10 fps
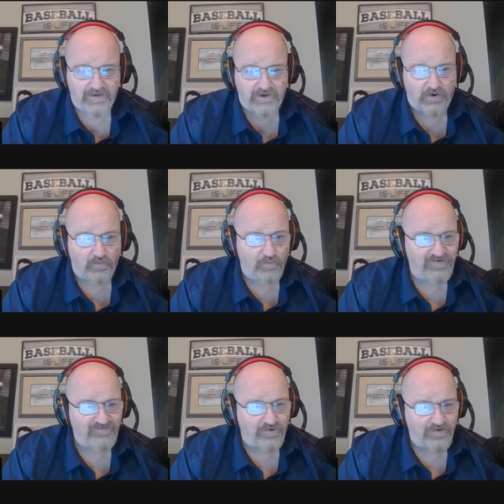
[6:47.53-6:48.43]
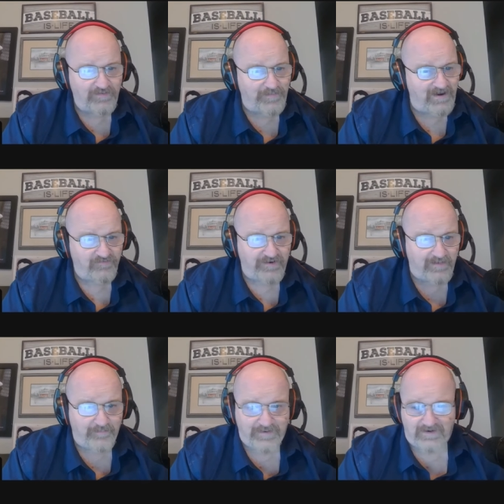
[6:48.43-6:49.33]
You know, when we started the
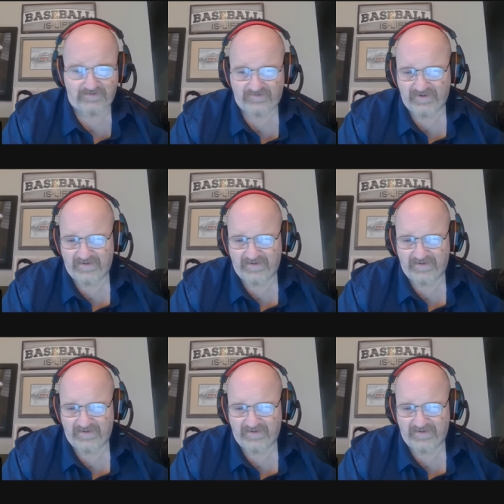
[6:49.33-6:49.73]
Patreon page,